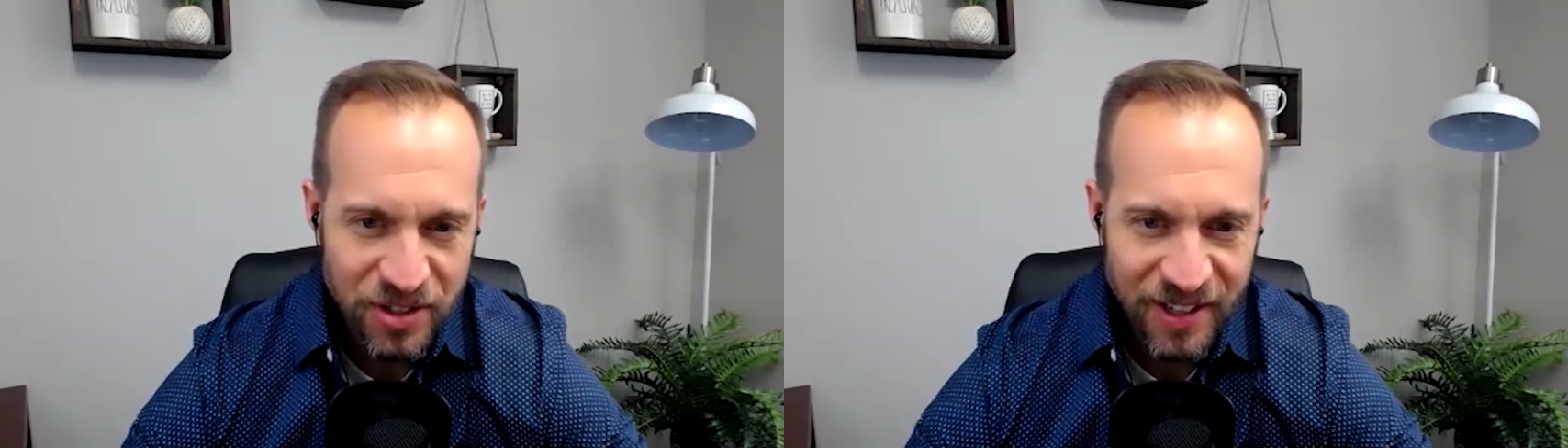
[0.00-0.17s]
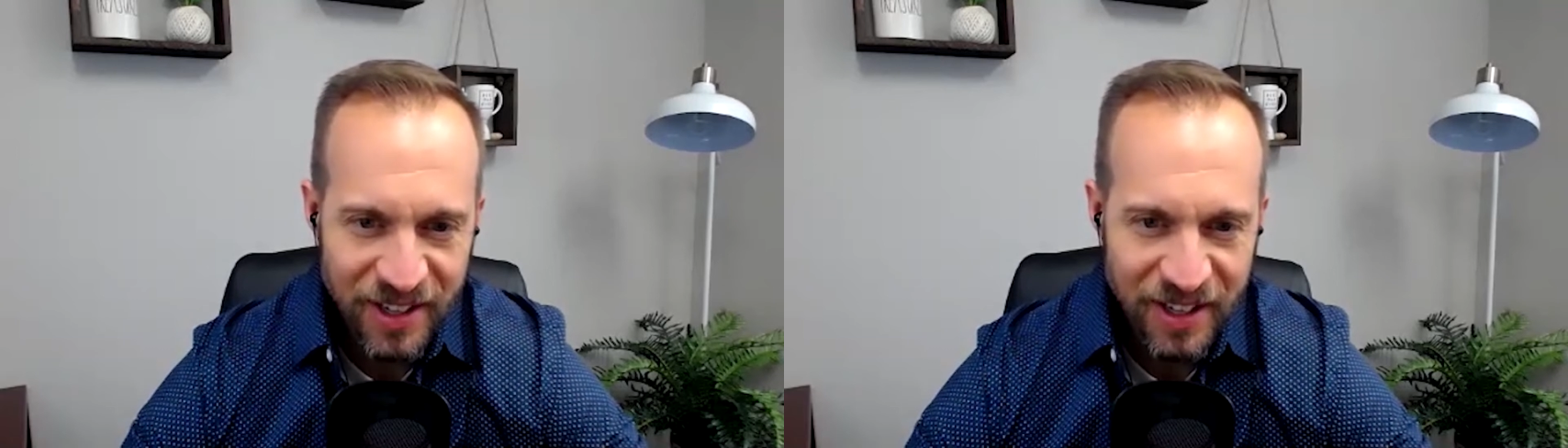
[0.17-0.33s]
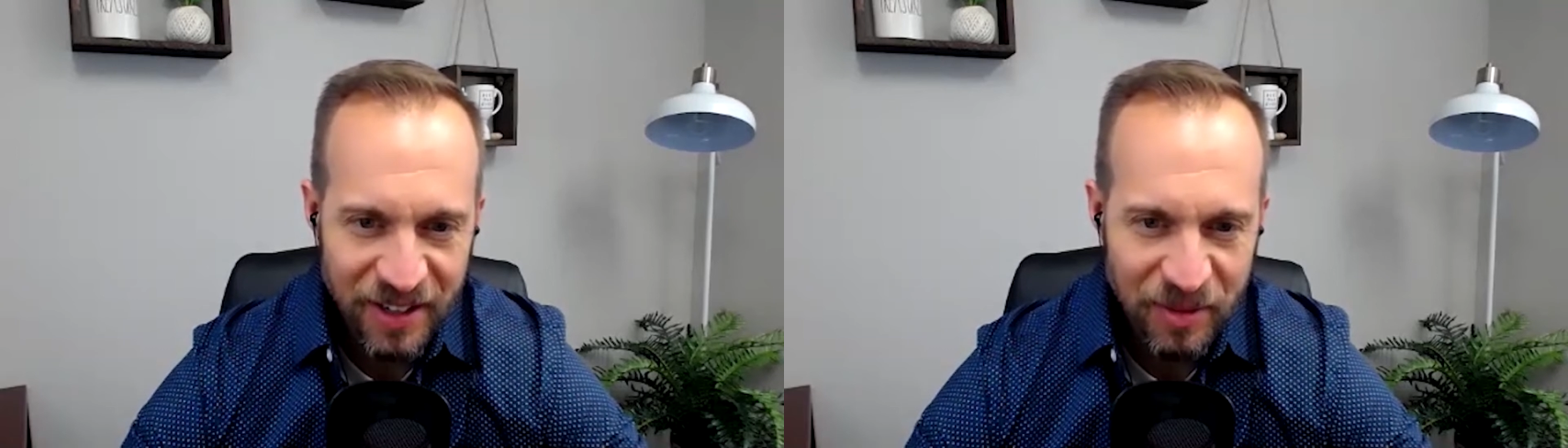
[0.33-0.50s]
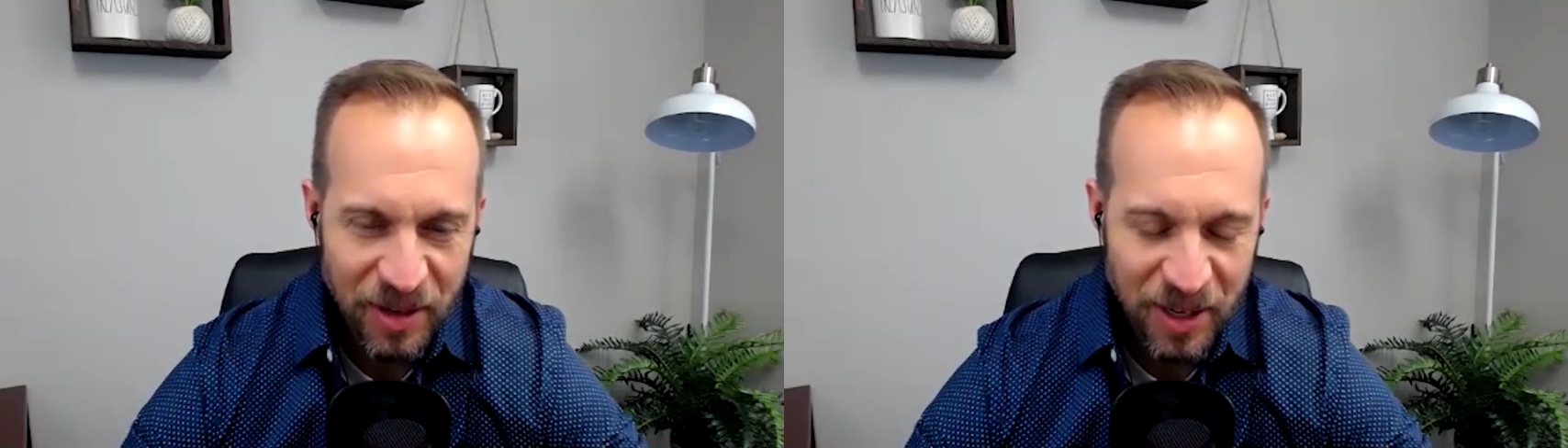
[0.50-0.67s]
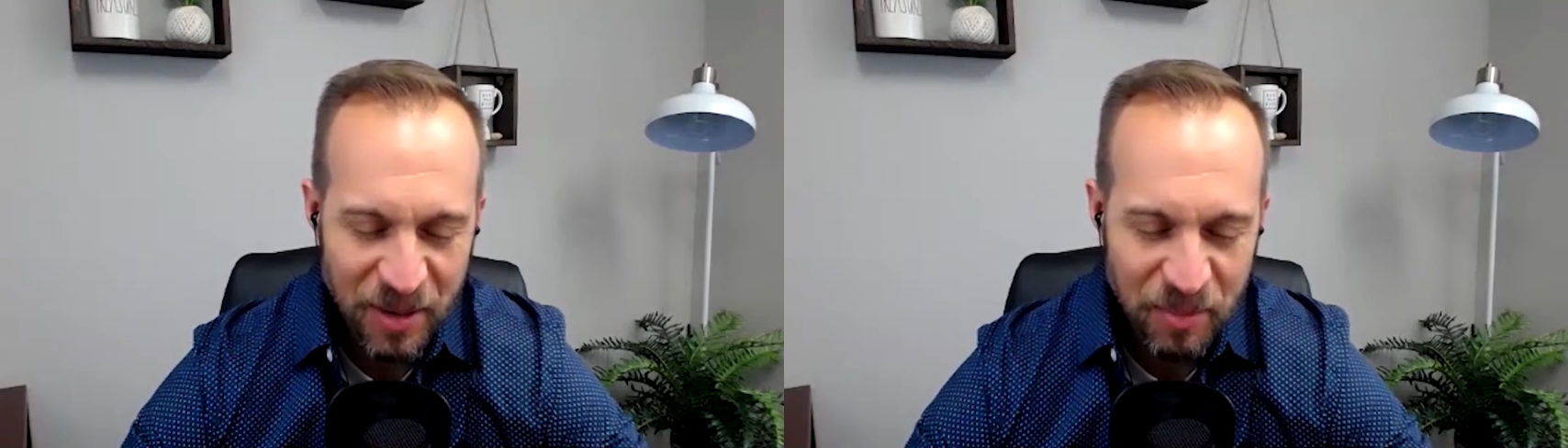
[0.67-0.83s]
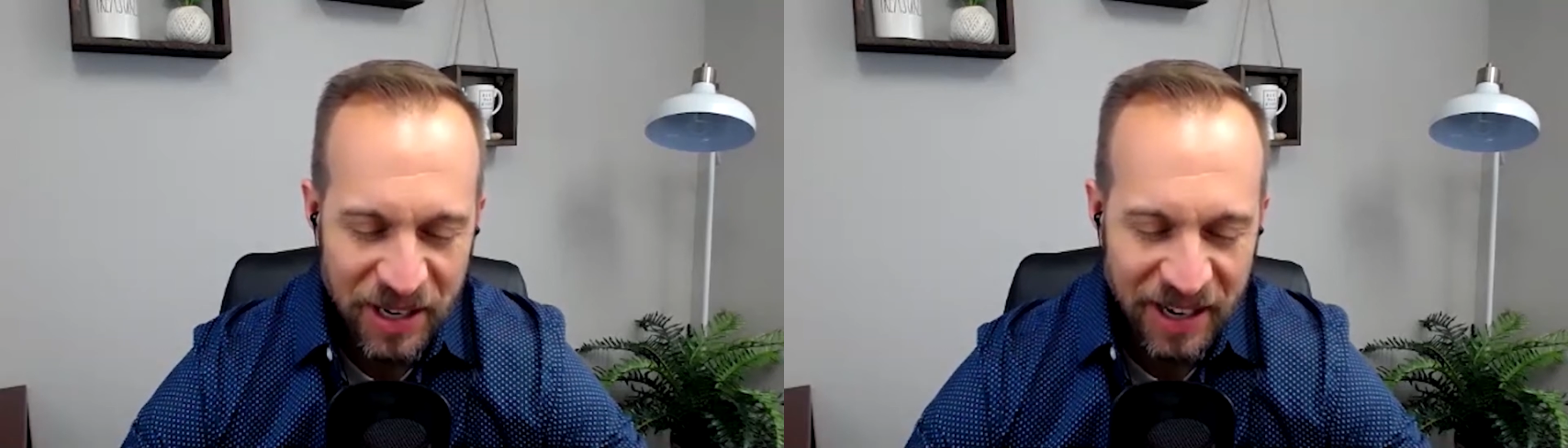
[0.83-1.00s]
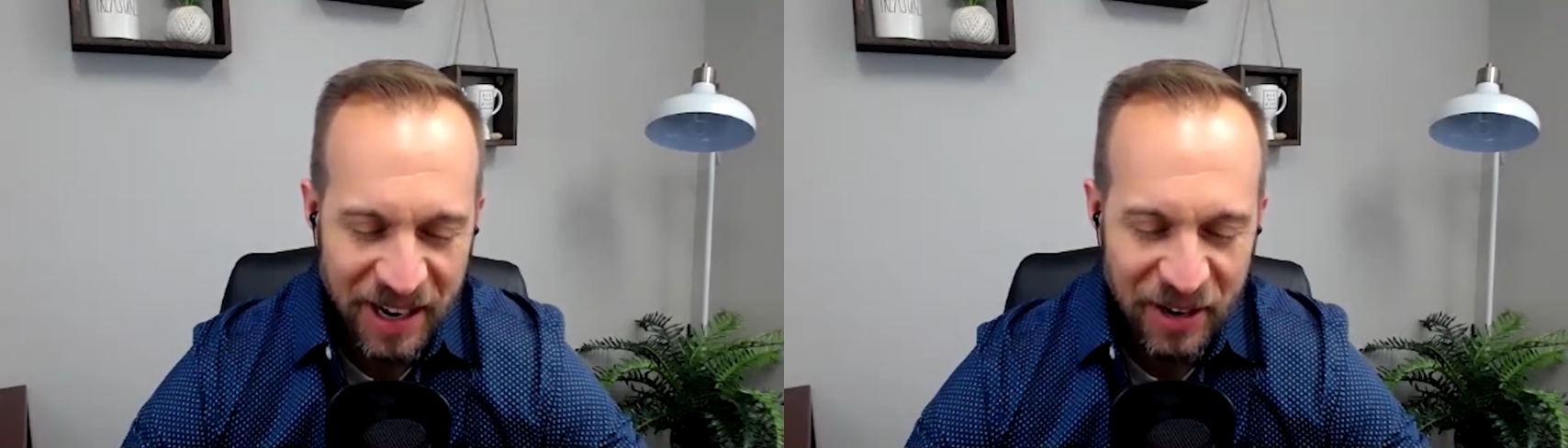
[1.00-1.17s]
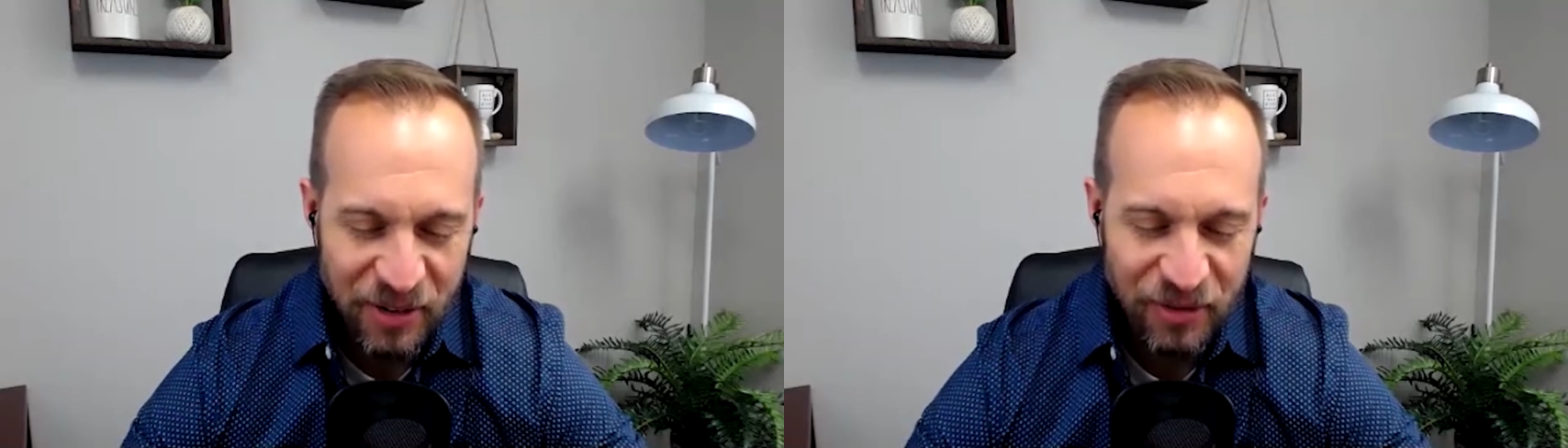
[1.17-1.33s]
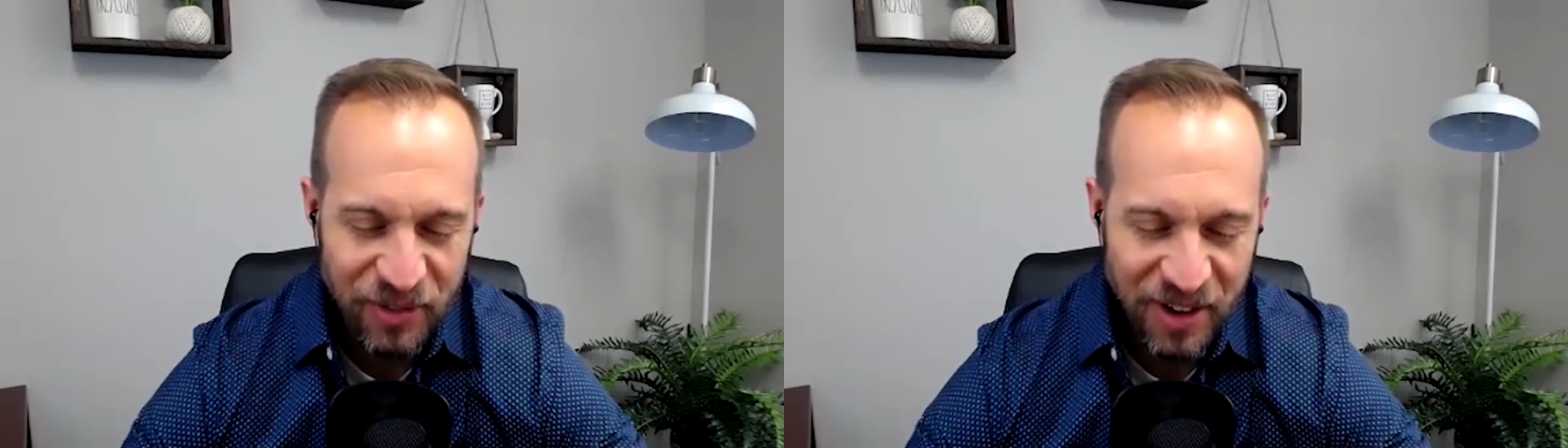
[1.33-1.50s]
it can be kind
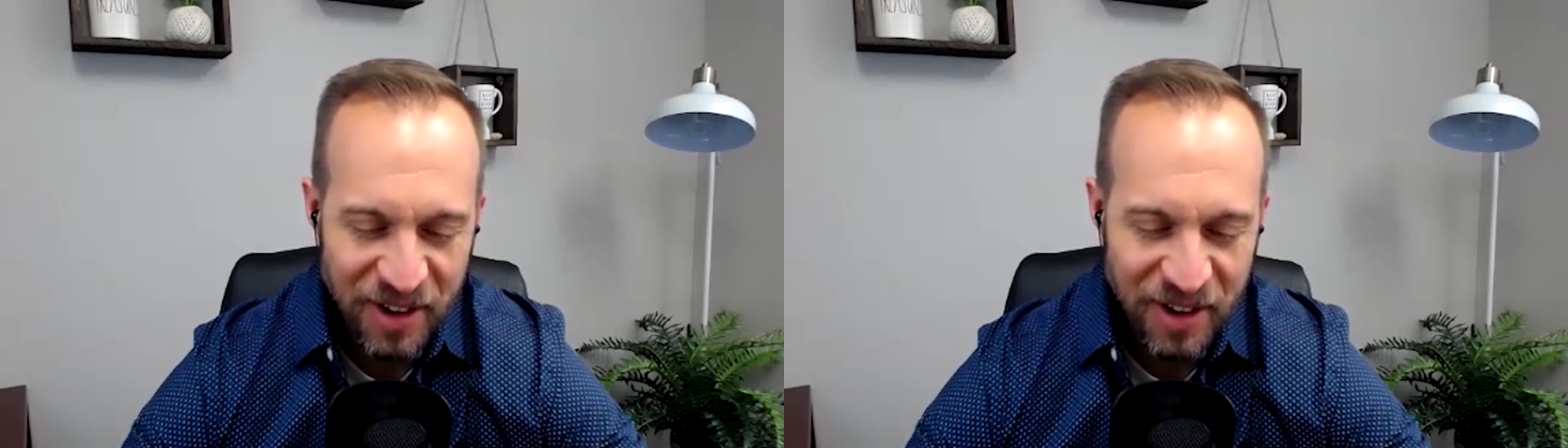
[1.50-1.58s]
of,